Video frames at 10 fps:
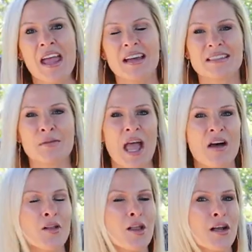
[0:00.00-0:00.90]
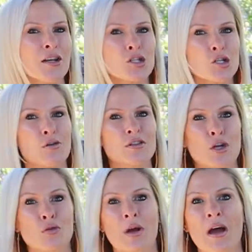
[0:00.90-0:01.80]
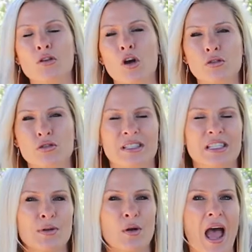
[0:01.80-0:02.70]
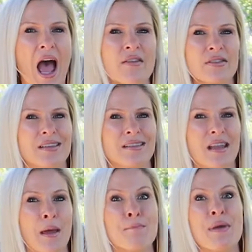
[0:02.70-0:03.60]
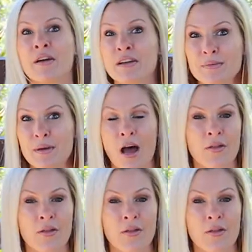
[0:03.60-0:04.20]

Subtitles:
is that we have a lot of jokes around cultures because we don't have the embarrassment.